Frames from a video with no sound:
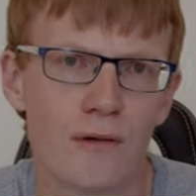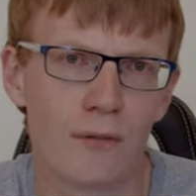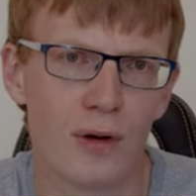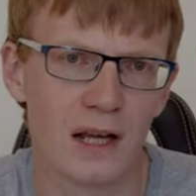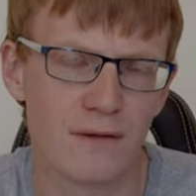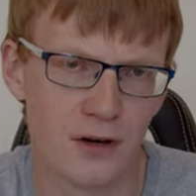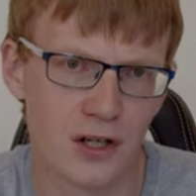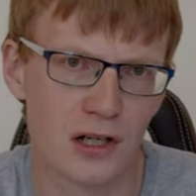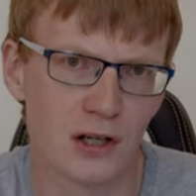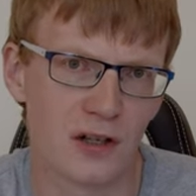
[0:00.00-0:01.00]
when I
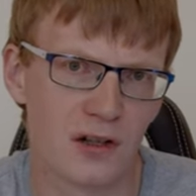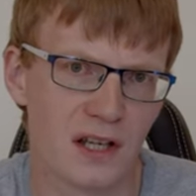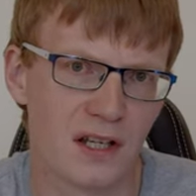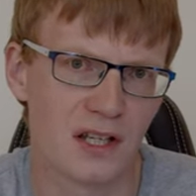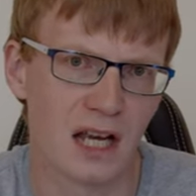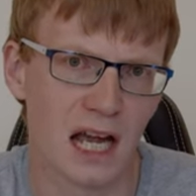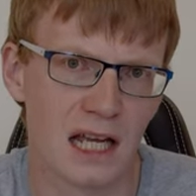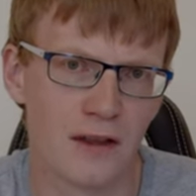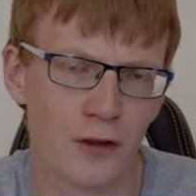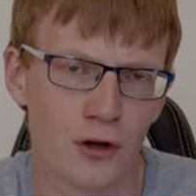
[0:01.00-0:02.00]
first looked at this,
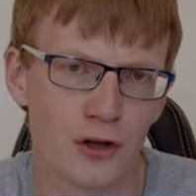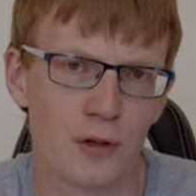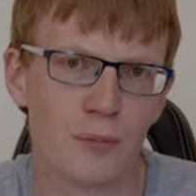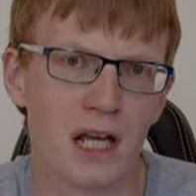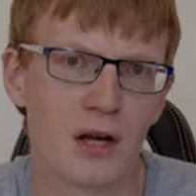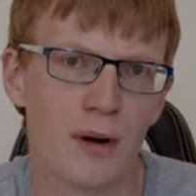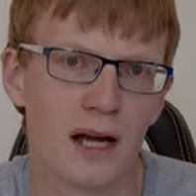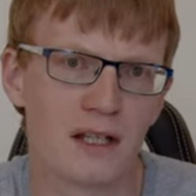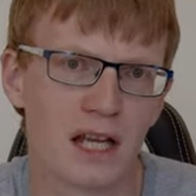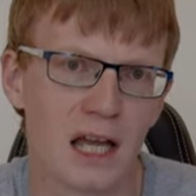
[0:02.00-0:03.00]
I thought that Be
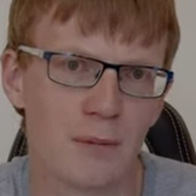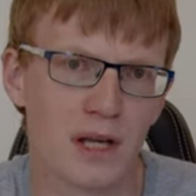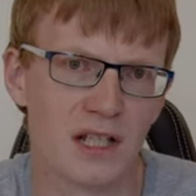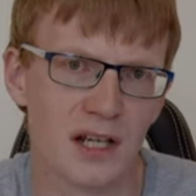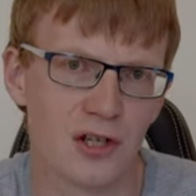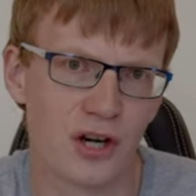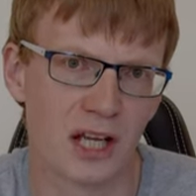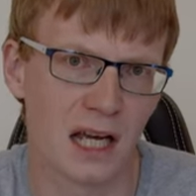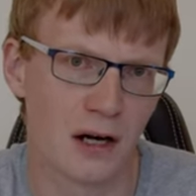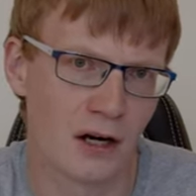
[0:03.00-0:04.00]
Quiet had missed a trick
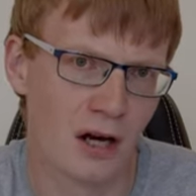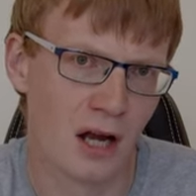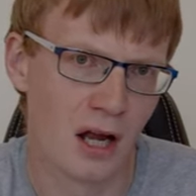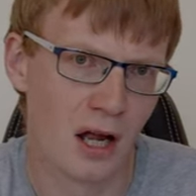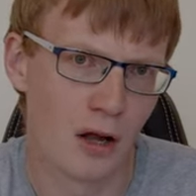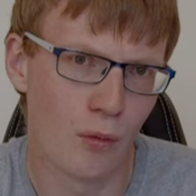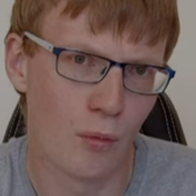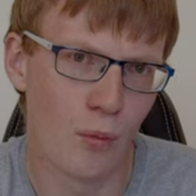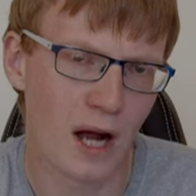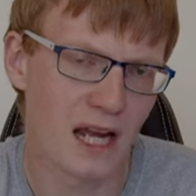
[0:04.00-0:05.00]
here.
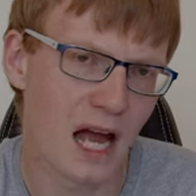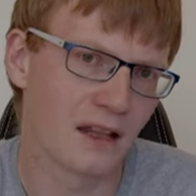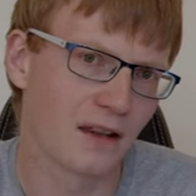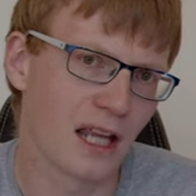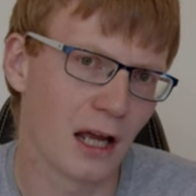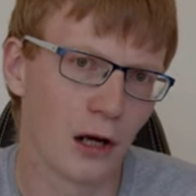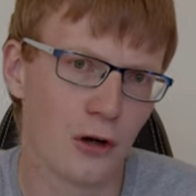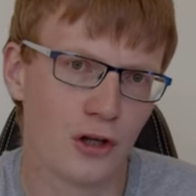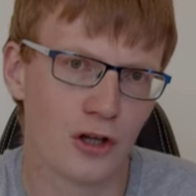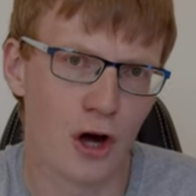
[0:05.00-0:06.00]
Why hadn't they
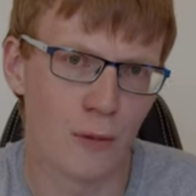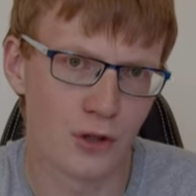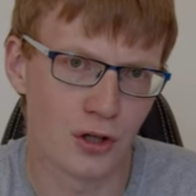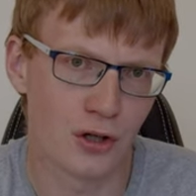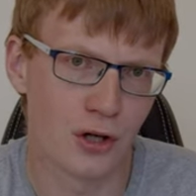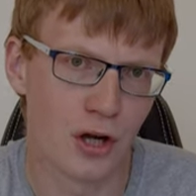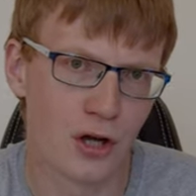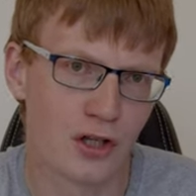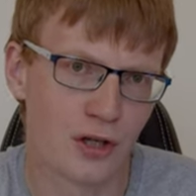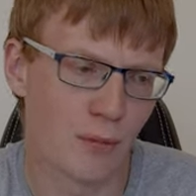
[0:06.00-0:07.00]
included the option
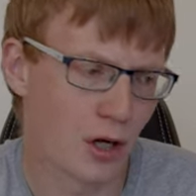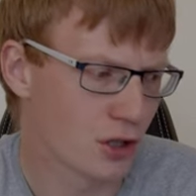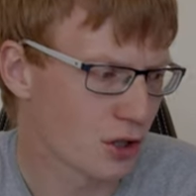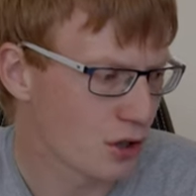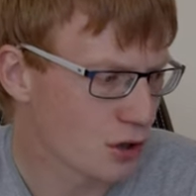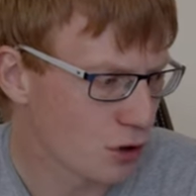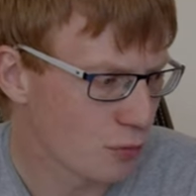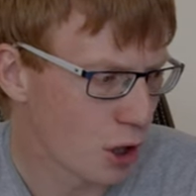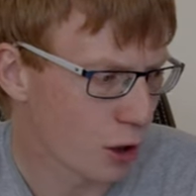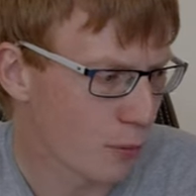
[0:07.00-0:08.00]
to mount two
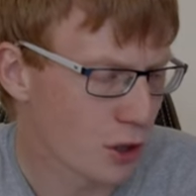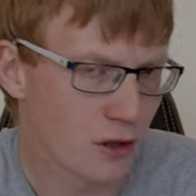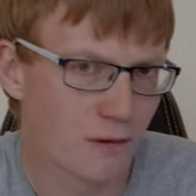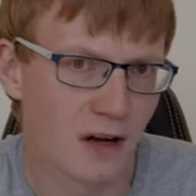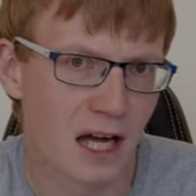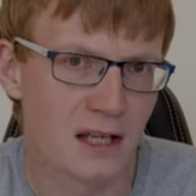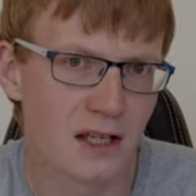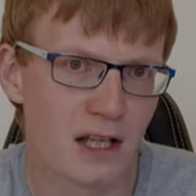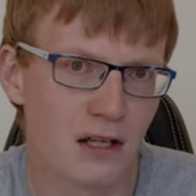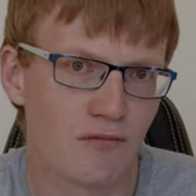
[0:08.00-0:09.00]
bottom mounted
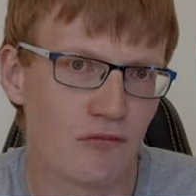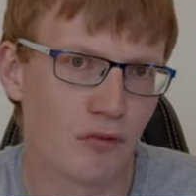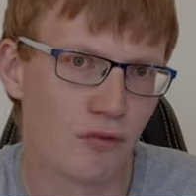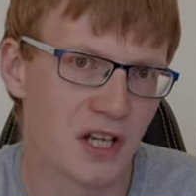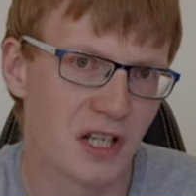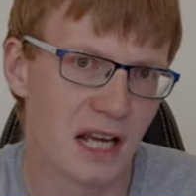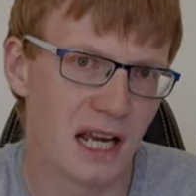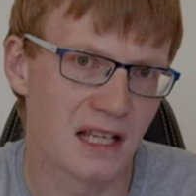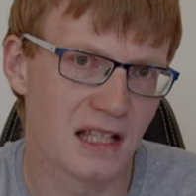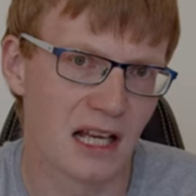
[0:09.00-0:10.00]
fans. The recent
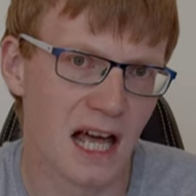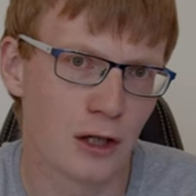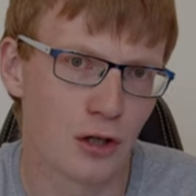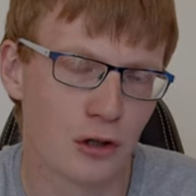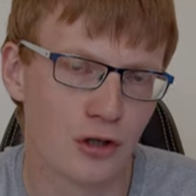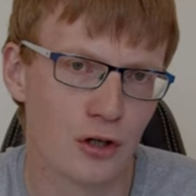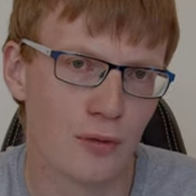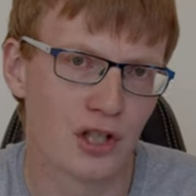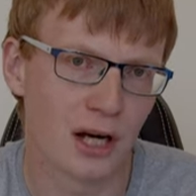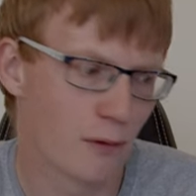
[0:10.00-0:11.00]
case, the Lancool 2,
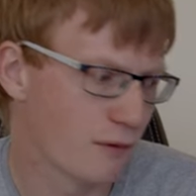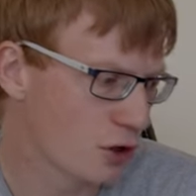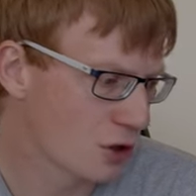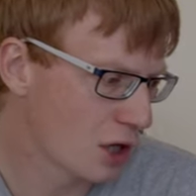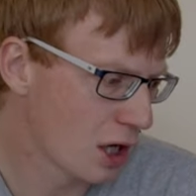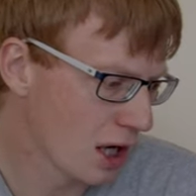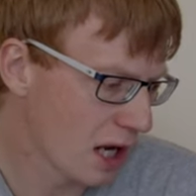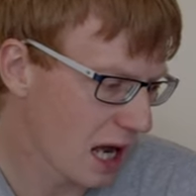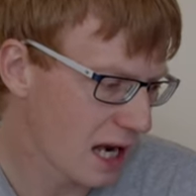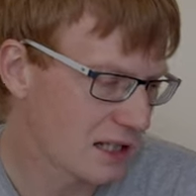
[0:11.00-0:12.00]
which I reviewed,
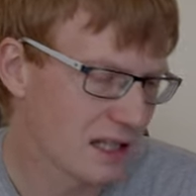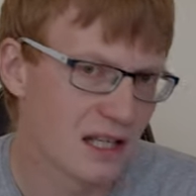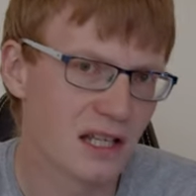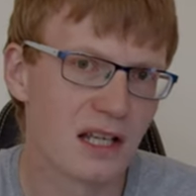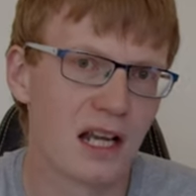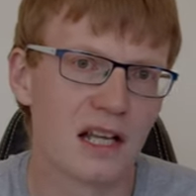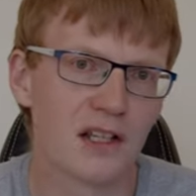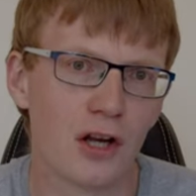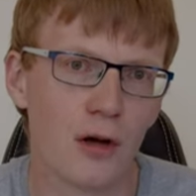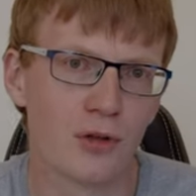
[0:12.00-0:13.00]
has this as
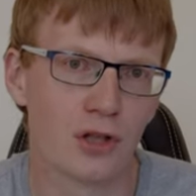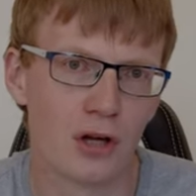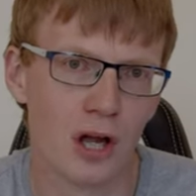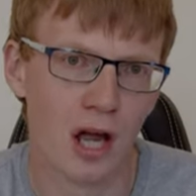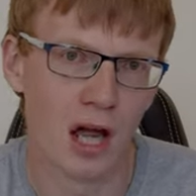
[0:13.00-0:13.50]
an option.